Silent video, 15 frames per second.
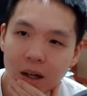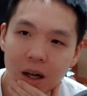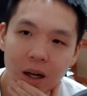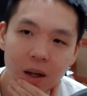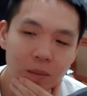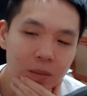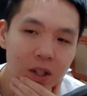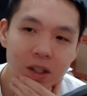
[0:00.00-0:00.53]

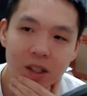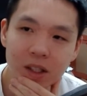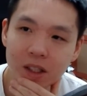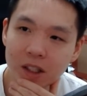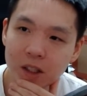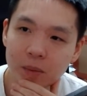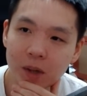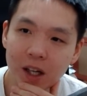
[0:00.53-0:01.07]
I'm gonna
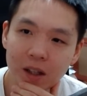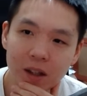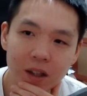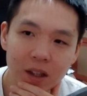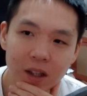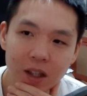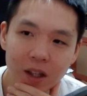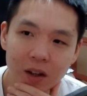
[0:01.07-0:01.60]
suspect
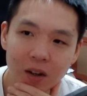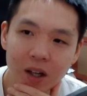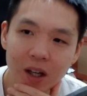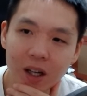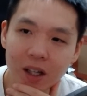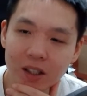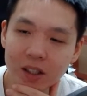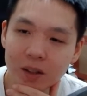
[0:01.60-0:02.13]
there
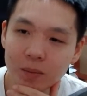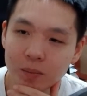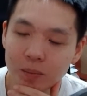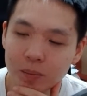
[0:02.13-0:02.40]
hasn't